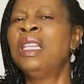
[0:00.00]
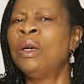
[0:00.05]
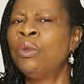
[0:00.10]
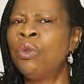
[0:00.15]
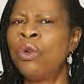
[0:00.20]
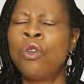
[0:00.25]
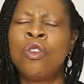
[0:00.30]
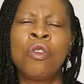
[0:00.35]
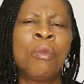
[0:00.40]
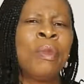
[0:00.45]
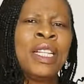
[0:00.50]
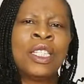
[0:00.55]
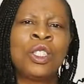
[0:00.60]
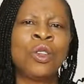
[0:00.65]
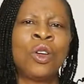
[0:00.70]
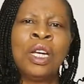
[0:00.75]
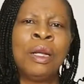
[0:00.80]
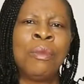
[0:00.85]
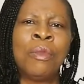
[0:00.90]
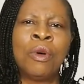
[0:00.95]
they will augment
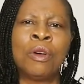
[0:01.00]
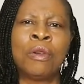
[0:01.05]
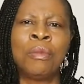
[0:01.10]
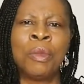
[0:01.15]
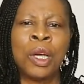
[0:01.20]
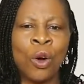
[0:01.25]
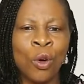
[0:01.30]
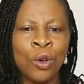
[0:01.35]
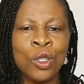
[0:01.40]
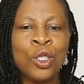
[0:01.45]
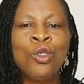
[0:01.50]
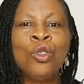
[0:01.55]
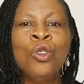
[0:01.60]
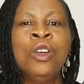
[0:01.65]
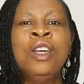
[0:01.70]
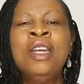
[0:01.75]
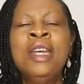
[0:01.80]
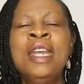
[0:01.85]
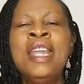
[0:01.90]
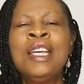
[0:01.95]
your labor because you
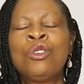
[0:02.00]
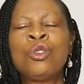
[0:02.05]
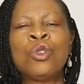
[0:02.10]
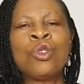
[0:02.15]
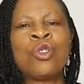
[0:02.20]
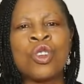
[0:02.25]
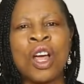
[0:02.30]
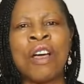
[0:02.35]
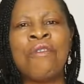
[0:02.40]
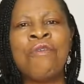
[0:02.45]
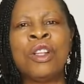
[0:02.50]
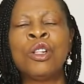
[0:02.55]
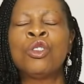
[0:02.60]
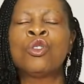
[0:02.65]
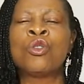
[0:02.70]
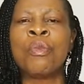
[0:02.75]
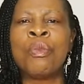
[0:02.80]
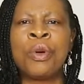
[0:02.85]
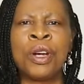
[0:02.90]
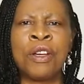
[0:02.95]
need to travail
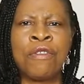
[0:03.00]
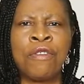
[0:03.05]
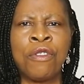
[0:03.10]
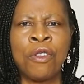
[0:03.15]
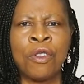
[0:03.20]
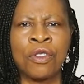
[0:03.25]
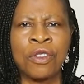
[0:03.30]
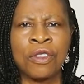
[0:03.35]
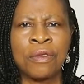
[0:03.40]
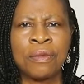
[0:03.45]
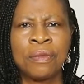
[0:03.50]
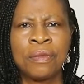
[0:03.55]
to bring forth.